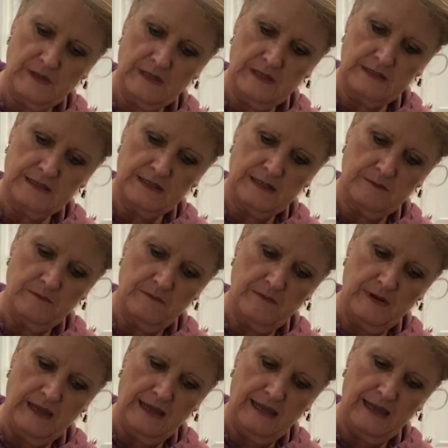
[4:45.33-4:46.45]
It's going
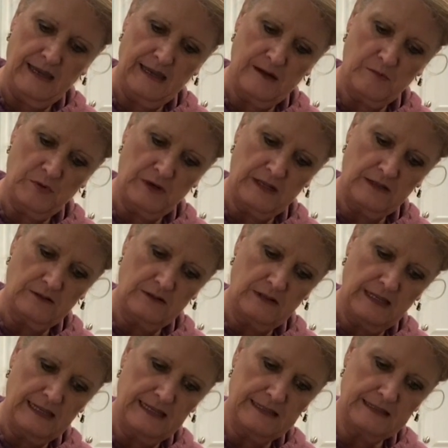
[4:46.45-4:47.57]
to add a pretty little
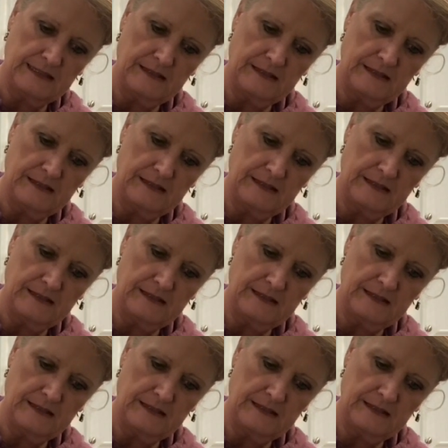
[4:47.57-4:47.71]
glaze.